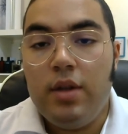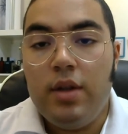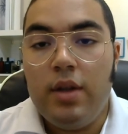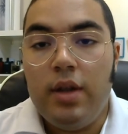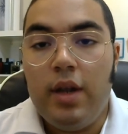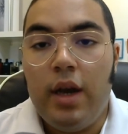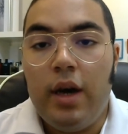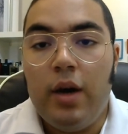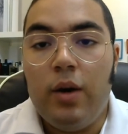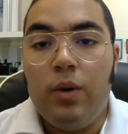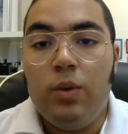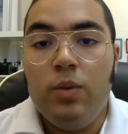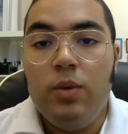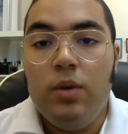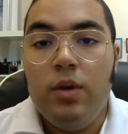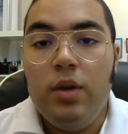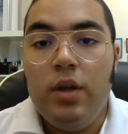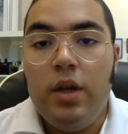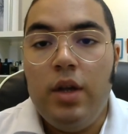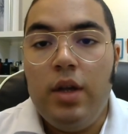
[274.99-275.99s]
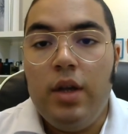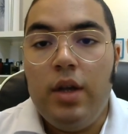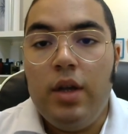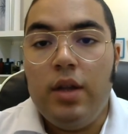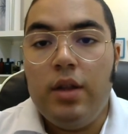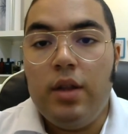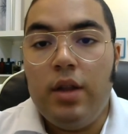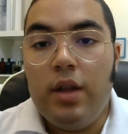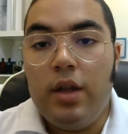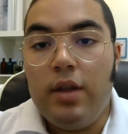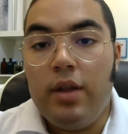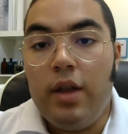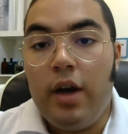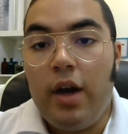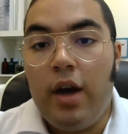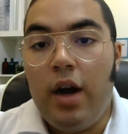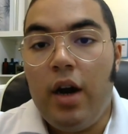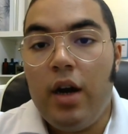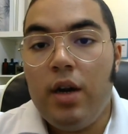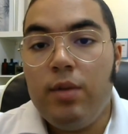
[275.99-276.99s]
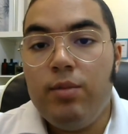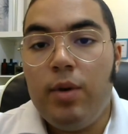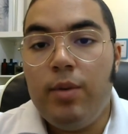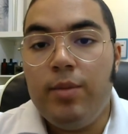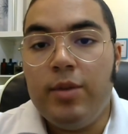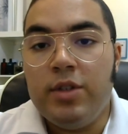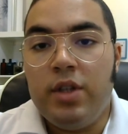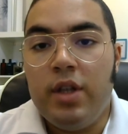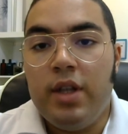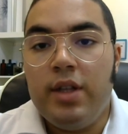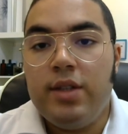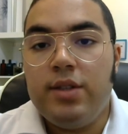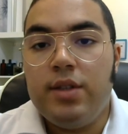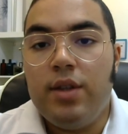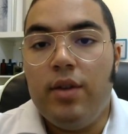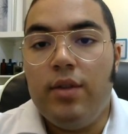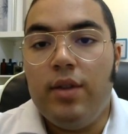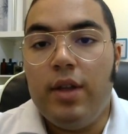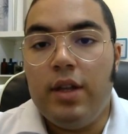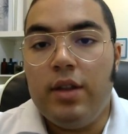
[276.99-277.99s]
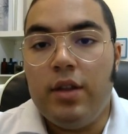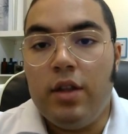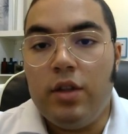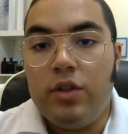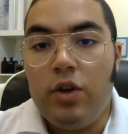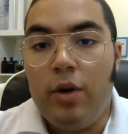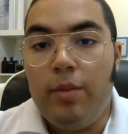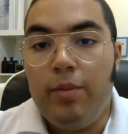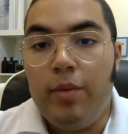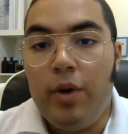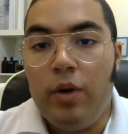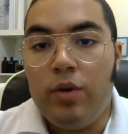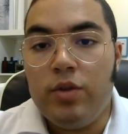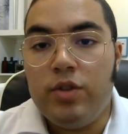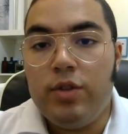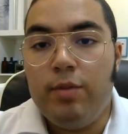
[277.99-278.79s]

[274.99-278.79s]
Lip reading: Now the cardamom is listed in the top notes,